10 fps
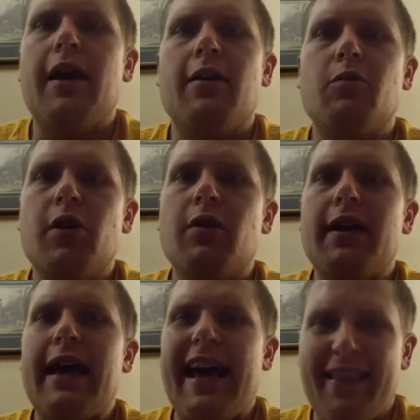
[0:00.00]

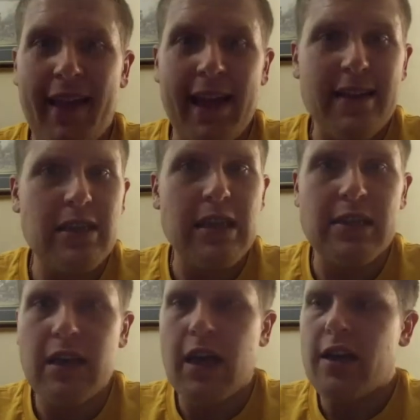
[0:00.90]
really likes
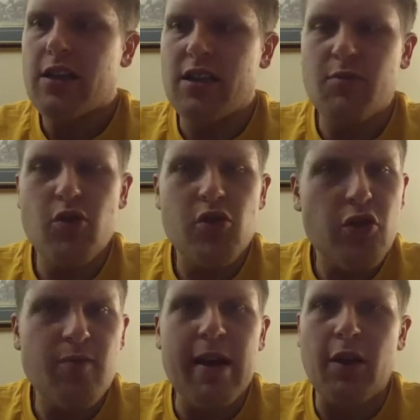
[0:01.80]
these
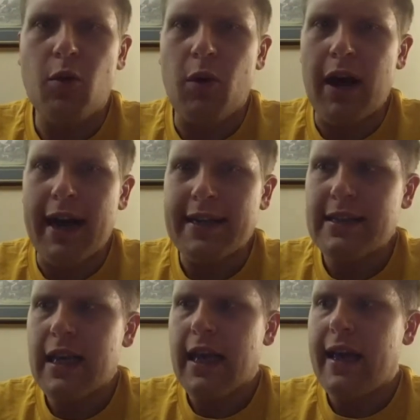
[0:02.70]
smooth, mellow
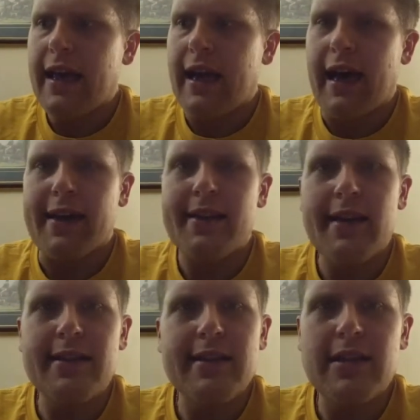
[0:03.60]
wines, uh, th
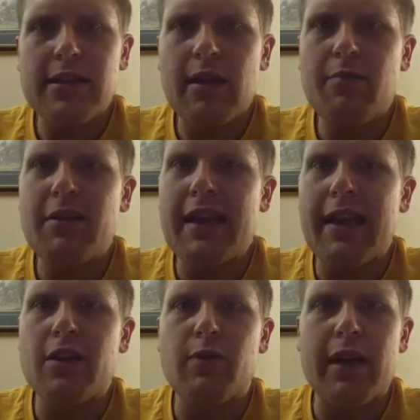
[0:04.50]
this is something that
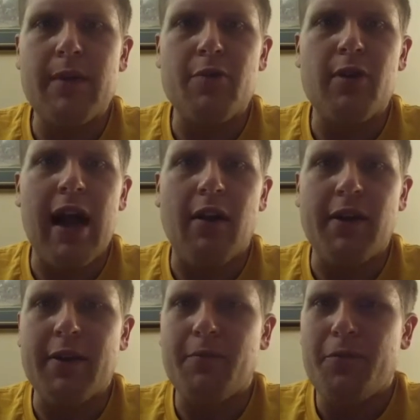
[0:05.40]
is right up your alley.
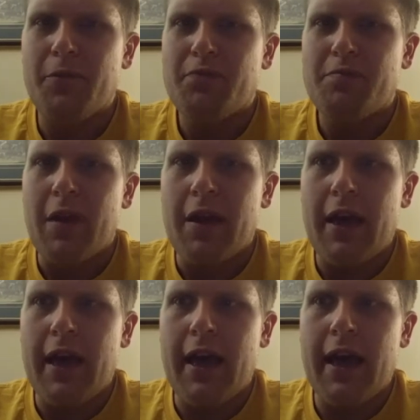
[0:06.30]

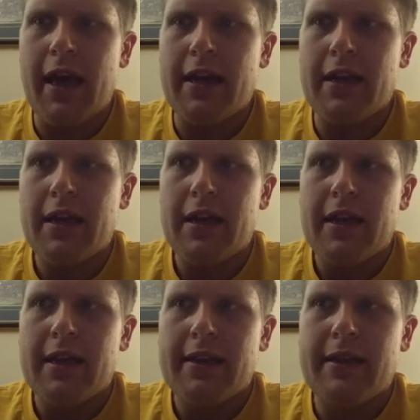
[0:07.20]
And
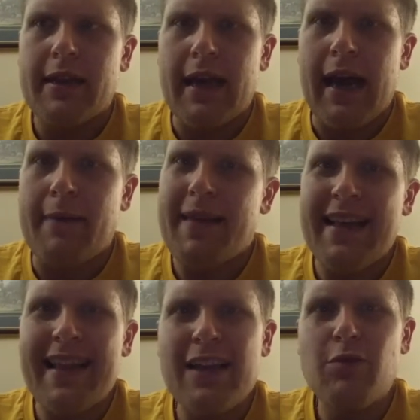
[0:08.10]
um,
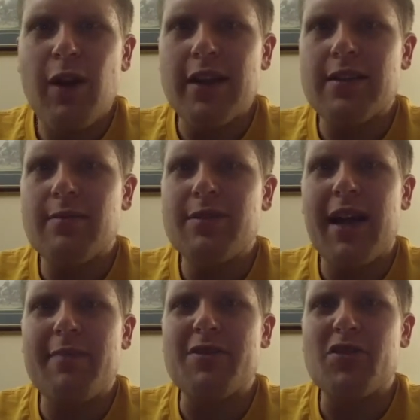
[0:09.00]
that that's why it's
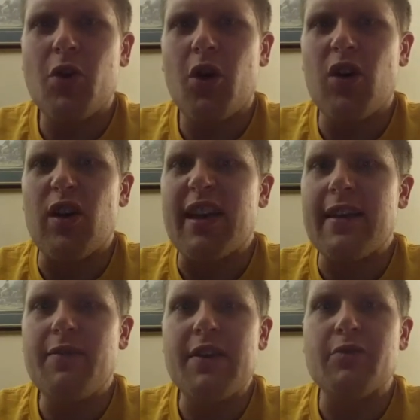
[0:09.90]
sometimes so hard to
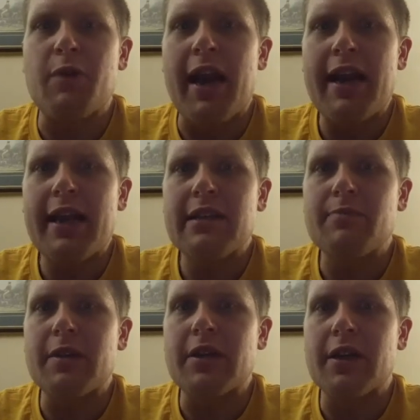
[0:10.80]
give these ratings
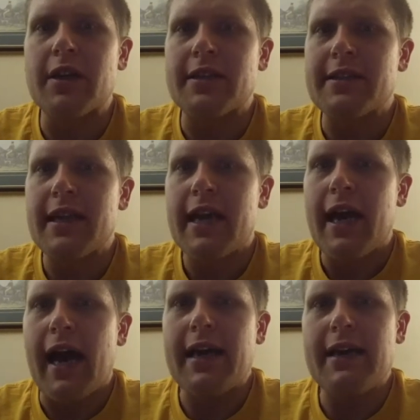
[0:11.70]
because
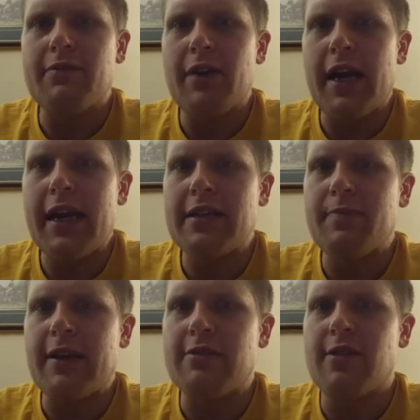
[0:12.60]
I give ratings
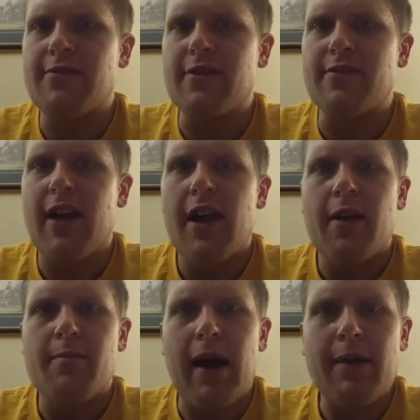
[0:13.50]
based off of
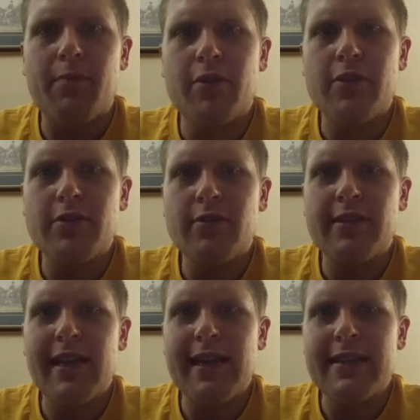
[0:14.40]
my personal
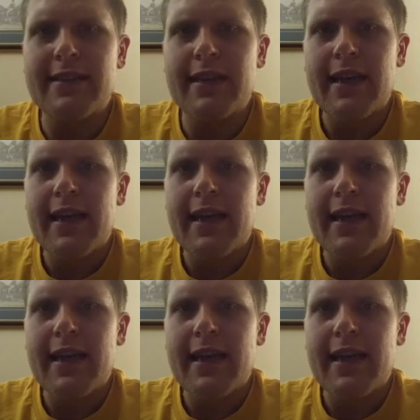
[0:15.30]
taste,